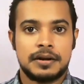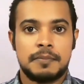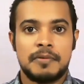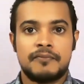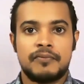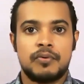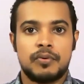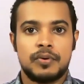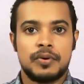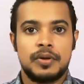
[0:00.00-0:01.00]
Number
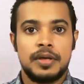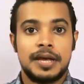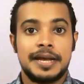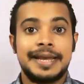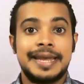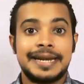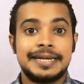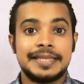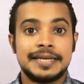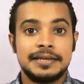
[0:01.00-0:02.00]
four,
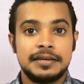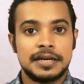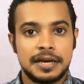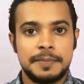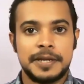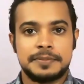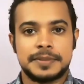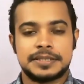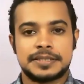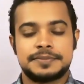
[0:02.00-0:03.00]
get the commitment.